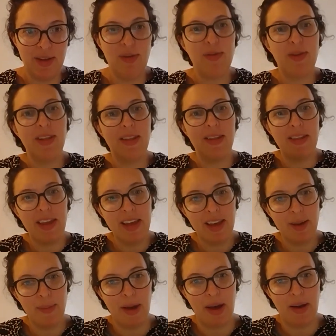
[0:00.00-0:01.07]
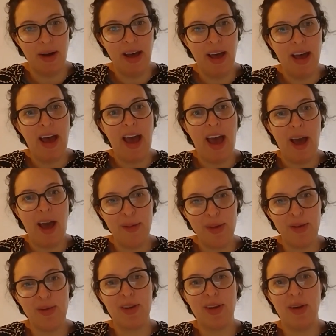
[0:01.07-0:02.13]
you can think about how
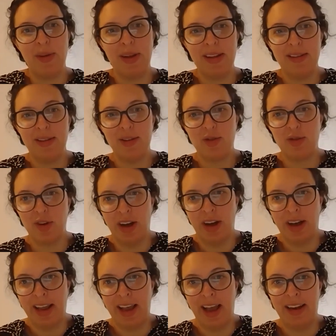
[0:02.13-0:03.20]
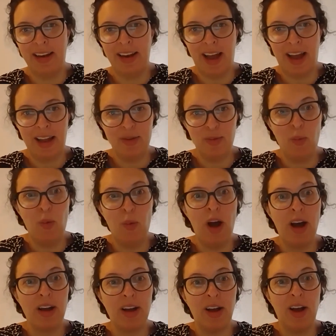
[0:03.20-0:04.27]
you're going to try and
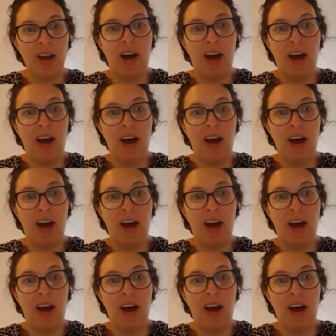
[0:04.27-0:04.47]
work